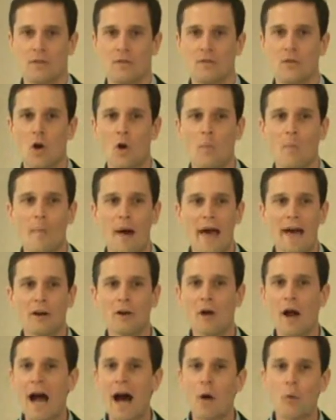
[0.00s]
No
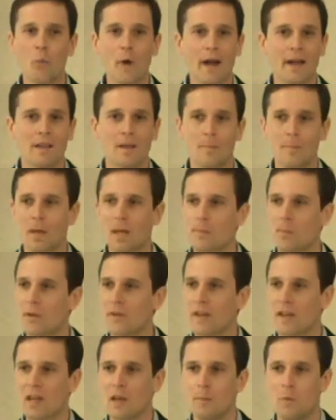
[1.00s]
matter how right the people
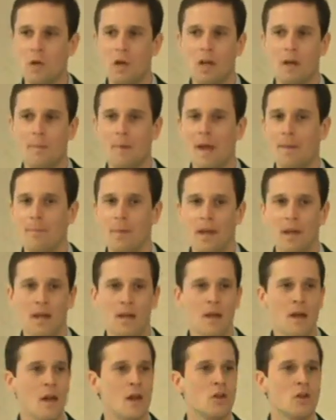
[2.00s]
in the community may
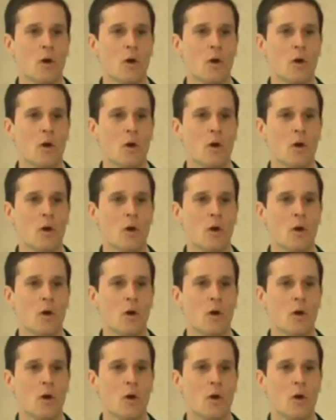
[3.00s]
be,